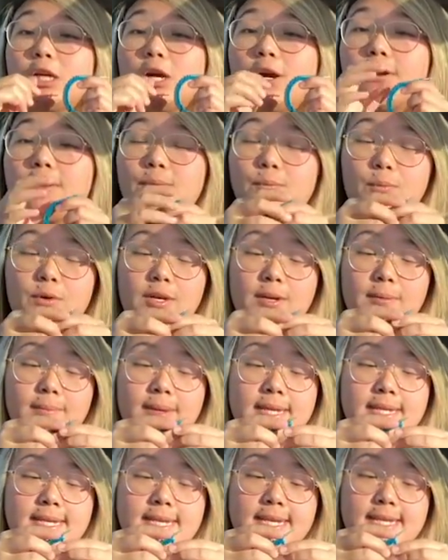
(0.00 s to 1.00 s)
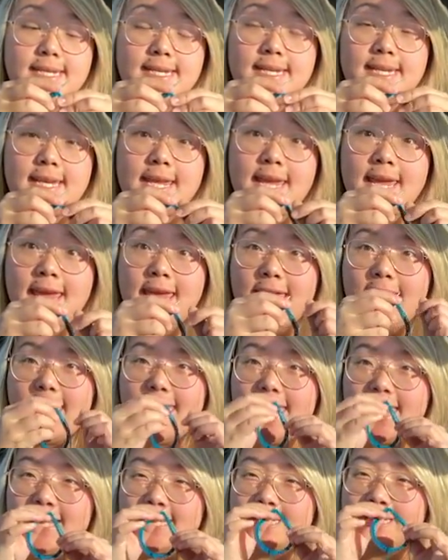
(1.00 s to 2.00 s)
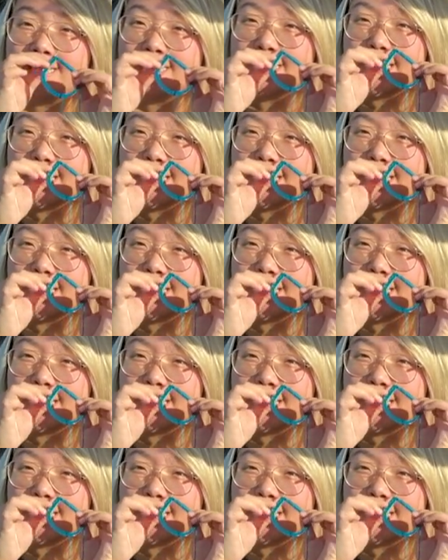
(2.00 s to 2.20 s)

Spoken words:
the car and work on my knitting. And